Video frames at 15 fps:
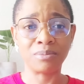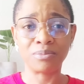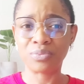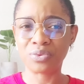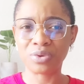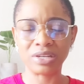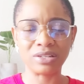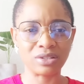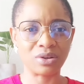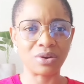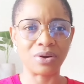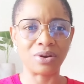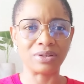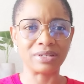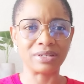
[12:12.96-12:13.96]
Praise
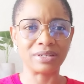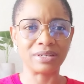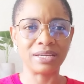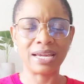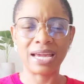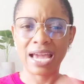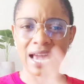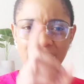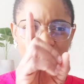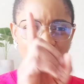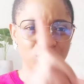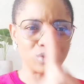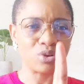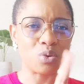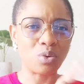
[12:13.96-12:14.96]
God. I
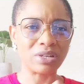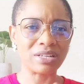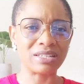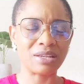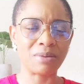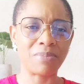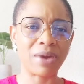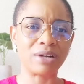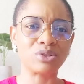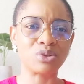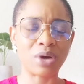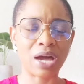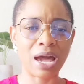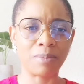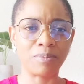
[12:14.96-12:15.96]
don't know what is about to
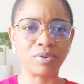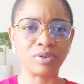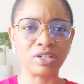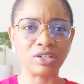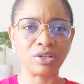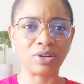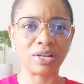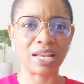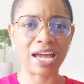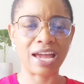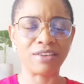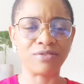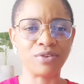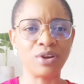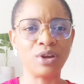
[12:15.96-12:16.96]
happen in your
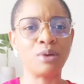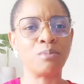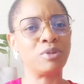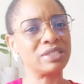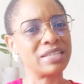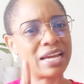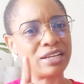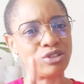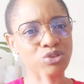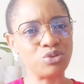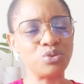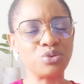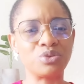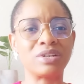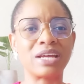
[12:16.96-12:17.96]
life, but I
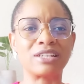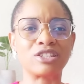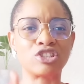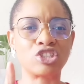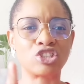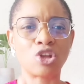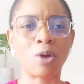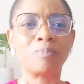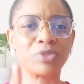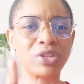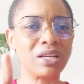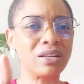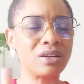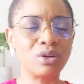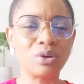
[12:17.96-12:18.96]
do know that
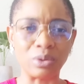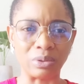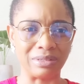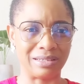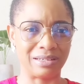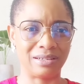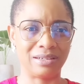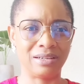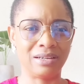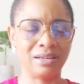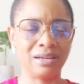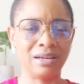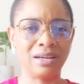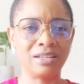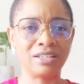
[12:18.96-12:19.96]
something good,
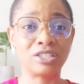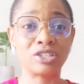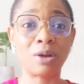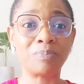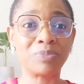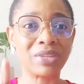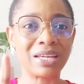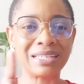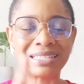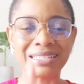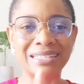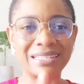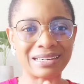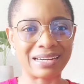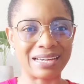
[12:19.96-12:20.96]
something
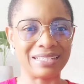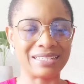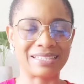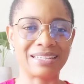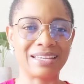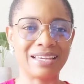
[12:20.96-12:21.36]
great,